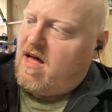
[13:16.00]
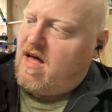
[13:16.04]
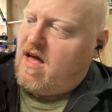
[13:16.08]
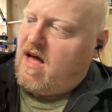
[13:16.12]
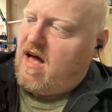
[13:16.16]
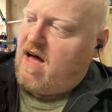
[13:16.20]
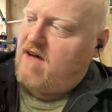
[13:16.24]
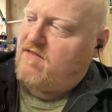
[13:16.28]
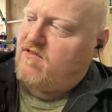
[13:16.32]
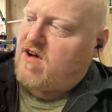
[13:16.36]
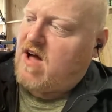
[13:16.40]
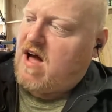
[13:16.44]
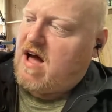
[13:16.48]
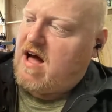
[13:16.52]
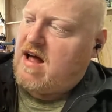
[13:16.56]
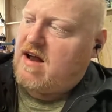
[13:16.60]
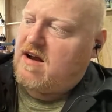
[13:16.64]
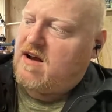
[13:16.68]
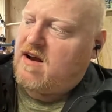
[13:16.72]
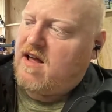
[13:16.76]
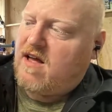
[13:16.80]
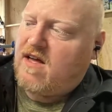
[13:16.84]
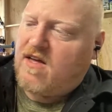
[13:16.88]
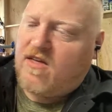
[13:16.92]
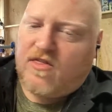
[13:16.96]
I've got
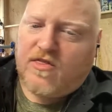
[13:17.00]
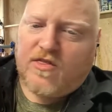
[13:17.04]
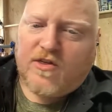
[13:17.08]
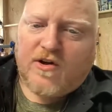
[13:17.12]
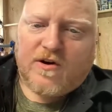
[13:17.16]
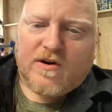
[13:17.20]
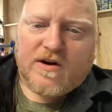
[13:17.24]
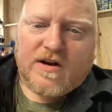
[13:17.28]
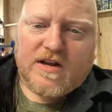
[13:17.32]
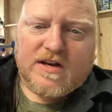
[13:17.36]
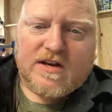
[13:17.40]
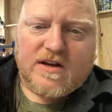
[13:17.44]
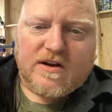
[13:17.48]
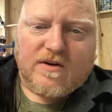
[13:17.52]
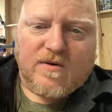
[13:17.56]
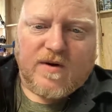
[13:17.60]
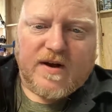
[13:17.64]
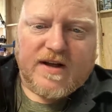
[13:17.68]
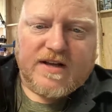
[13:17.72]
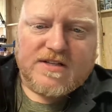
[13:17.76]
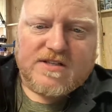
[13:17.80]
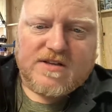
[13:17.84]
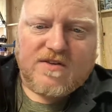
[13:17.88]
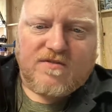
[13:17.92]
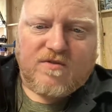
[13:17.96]
30
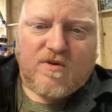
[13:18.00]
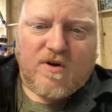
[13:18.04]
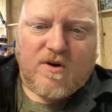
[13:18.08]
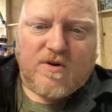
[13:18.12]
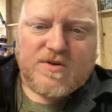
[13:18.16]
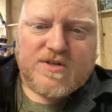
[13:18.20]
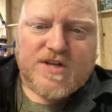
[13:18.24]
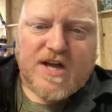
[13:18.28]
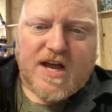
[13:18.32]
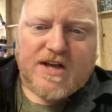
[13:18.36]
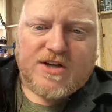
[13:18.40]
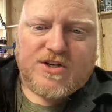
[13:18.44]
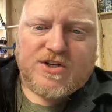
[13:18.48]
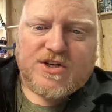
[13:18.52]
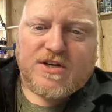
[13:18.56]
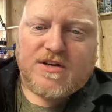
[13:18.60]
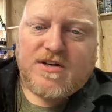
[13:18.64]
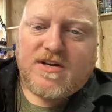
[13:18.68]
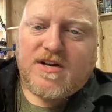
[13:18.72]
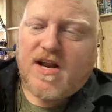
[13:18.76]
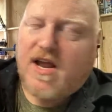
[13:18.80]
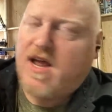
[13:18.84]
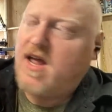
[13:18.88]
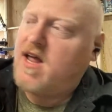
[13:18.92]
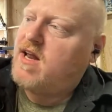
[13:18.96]
degrees of
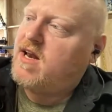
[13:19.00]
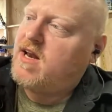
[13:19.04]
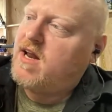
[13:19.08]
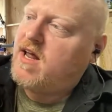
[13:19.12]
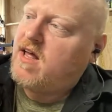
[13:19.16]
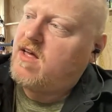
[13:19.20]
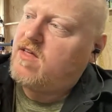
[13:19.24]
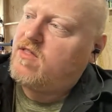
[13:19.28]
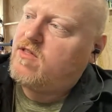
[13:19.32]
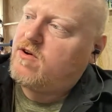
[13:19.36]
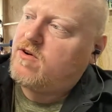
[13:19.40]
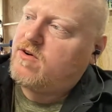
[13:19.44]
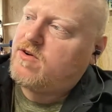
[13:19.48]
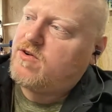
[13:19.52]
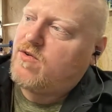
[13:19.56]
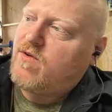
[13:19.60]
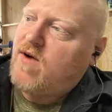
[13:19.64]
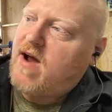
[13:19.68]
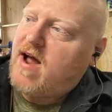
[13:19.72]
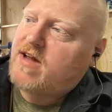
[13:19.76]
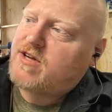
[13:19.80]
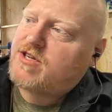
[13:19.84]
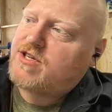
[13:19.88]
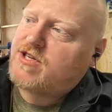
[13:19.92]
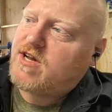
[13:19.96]
rotation in either
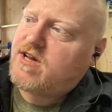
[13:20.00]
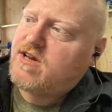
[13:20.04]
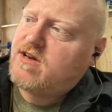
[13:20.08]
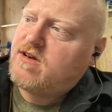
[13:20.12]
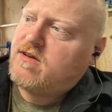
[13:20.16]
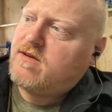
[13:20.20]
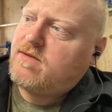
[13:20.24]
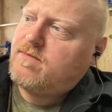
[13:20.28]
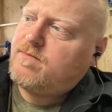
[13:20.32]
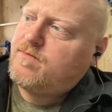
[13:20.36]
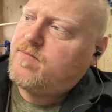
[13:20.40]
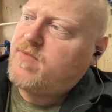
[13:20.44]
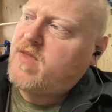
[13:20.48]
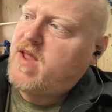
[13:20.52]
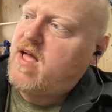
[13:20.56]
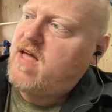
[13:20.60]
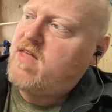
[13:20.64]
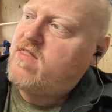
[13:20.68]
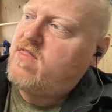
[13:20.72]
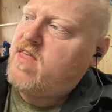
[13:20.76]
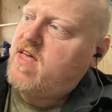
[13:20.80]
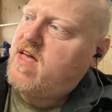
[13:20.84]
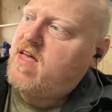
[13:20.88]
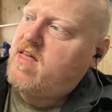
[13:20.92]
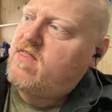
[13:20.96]
direction,
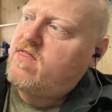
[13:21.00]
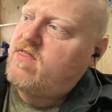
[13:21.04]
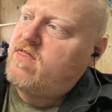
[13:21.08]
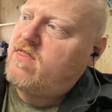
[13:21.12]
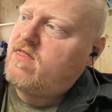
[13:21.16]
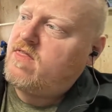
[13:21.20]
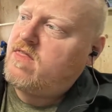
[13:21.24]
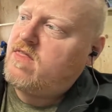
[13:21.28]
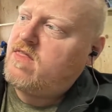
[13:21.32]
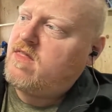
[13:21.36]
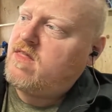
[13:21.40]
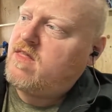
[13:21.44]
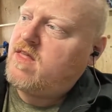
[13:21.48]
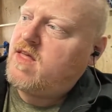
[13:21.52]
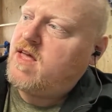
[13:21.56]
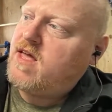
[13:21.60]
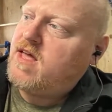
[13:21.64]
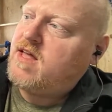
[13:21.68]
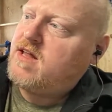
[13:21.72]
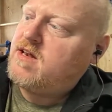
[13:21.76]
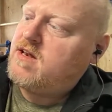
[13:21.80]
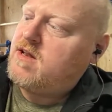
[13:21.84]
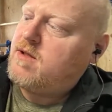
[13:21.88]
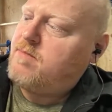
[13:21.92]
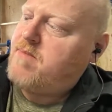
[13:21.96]
and then
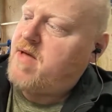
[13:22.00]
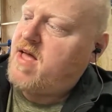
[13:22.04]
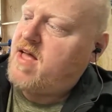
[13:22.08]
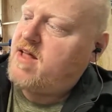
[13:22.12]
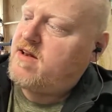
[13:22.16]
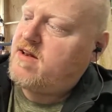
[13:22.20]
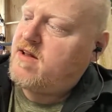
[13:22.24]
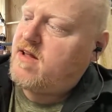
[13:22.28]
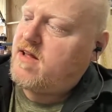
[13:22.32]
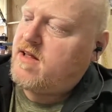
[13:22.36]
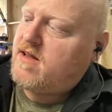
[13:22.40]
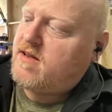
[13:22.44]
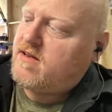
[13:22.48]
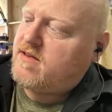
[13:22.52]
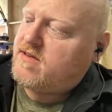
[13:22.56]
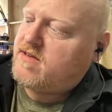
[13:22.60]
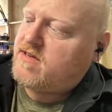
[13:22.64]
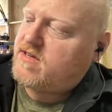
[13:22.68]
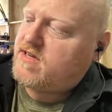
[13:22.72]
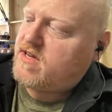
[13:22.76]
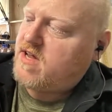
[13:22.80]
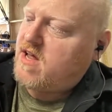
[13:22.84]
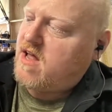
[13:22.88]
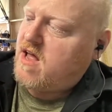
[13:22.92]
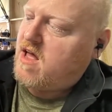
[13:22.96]
independent
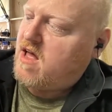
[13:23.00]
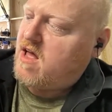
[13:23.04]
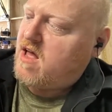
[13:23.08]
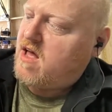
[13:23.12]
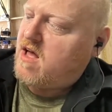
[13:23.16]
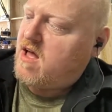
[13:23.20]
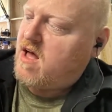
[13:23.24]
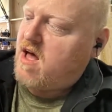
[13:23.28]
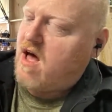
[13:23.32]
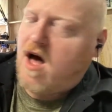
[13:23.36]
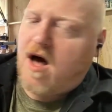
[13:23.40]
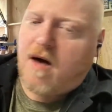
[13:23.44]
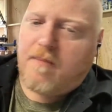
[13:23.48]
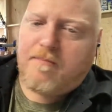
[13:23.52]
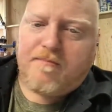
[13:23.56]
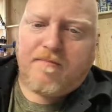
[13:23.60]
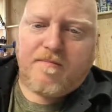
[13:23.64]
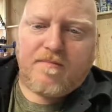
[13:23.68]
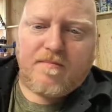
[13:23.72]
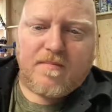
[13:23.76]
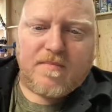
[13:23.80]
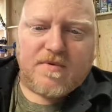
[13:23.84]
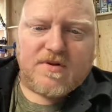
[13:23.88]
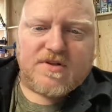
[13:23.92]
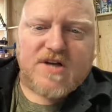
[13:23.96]
up
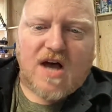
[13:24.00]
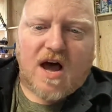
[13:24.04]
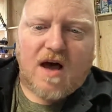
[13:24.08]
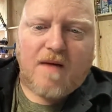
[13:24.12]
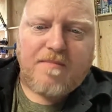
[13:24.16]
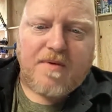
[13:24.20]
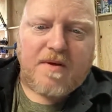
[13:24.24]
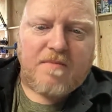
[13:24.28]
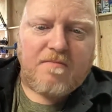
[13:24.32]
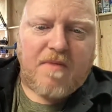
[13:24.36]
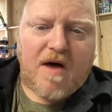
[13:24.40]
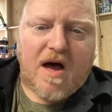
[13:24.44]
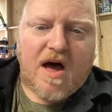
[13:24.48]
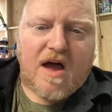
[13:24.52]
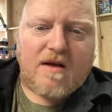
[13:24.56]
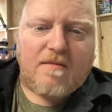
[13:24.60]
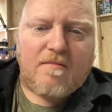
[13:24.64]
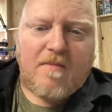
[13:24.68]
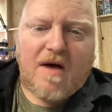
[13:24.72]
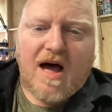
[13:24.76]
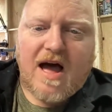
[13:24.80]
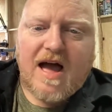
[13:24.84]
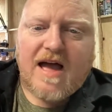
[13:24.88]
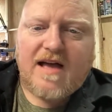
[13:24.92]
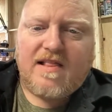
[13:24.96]
top and bottom
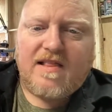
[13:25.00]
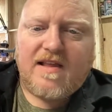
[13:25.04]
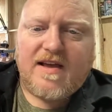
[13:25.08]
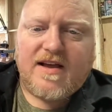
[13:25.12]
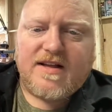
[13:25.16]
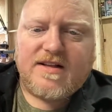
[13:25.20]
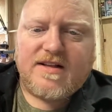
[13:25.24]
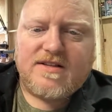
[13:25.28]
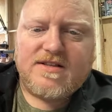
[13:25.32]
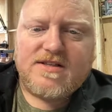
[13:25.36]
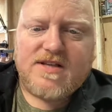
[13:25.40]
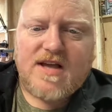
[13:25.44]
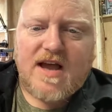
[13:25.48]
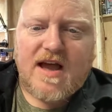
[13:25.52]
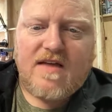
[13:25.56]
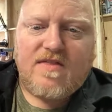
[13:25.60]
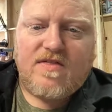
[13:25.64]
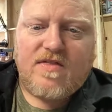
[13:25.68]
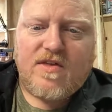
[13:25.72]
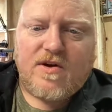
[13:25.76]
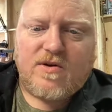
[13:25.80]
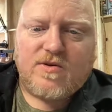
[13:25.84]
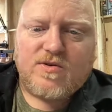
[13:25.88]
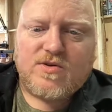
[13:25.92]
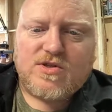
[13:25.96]
eyelids, and
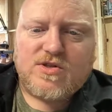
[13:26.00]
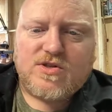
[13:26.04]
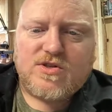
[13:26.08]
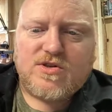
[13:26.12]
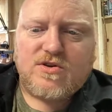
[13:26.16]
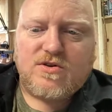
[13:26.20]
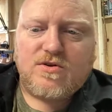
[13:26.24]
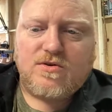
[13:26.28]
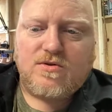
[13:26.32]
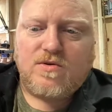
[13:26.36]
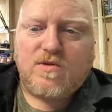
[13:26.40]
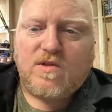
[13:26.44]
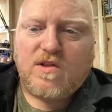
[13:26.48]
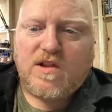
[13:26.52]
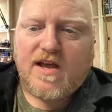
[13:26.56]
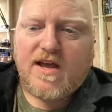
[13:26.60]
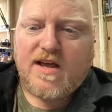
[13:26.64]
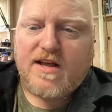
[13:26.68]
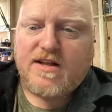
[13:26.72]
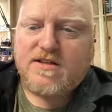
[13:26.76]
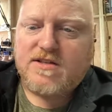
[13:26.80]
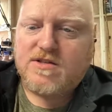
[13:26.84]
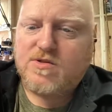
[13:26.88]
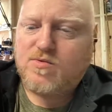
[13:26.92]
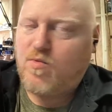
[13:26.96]
those two
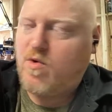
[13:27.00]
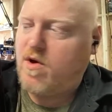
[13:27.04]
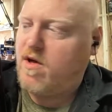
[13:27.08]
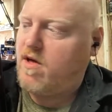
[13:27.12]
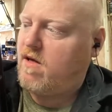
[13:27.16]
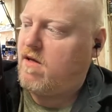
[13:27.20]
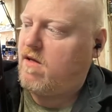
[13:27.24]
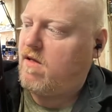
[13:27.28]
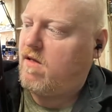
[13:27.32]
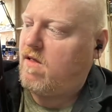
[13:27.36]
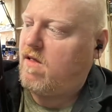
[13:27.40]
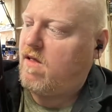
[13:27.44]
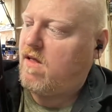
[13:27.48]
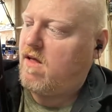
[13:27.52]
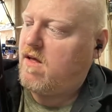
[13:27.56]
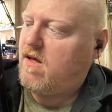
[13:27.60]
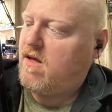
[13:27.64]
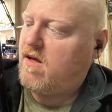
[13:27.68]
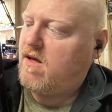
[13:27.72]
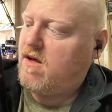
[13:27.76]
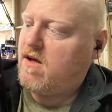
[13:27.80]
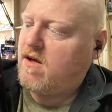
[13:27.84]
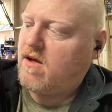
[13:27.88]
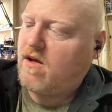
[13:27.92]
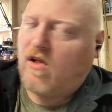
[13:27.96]
lids will
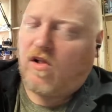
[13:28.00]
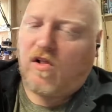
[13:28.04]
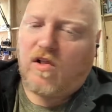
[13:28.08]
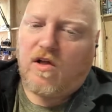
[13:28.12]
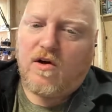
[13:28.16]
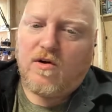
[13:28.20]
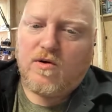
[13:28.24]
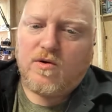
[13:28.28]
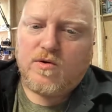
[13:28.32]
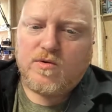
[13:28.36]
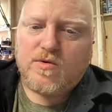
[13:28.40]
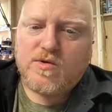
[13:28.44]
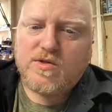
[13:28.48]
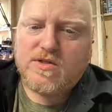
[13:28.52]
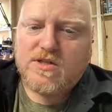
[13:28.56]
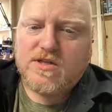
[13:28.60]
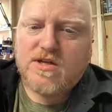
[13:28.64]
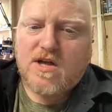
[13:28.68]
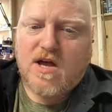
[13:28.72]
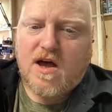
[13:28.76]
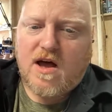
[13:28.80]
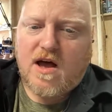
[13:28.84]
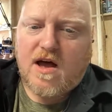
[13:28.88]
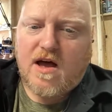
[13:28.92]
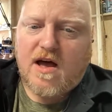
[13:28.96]
close
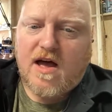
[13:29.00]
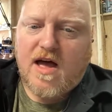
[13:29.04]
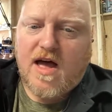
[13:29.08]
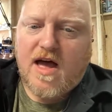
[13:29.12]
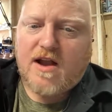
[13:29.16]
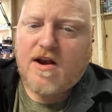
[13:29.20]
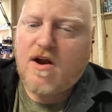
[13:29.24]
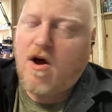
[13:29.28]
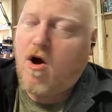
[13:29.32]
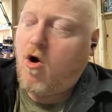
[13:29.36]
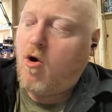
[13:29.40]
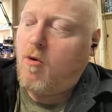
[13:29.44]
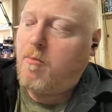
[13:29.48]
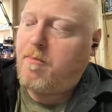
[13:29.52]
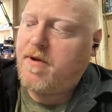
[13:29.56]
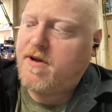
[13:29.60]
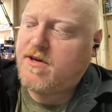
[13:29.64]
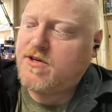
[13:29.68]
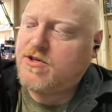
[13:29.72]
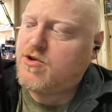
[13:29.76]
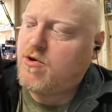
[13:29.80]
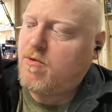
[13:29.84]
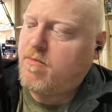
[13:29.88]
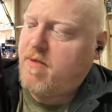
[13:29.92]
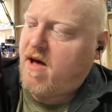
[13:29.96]
and open
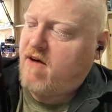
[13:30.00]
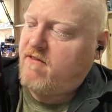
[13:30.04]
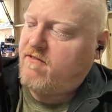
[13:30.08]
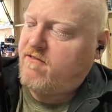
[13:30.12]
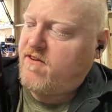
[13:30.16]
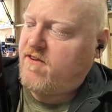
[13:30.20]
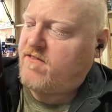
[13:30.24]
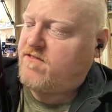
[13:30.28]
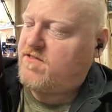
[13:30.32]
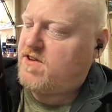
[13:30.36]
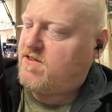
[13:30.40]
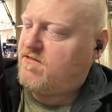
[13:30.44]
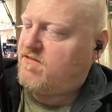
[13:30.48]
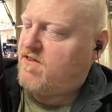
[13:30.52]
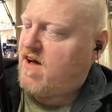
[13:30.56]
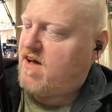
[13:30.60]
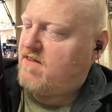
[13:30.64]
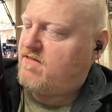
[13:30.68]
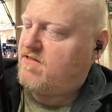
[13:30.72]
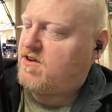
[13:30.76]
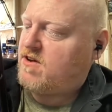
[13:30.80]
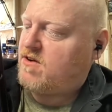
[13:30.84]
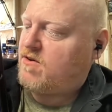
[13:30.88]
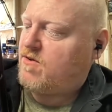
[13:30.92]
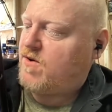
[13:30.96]
to about
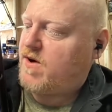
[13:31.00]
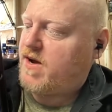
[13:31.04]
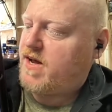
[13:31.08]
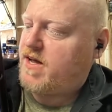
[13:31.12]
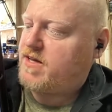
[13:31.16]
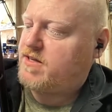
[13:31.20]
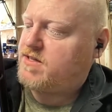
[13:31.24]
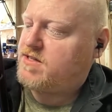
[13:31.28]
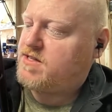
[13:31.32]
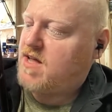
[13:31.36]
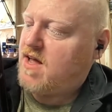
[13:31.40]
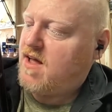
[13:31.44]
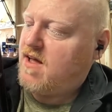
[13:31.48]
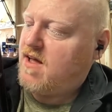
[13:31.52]
55 degrees.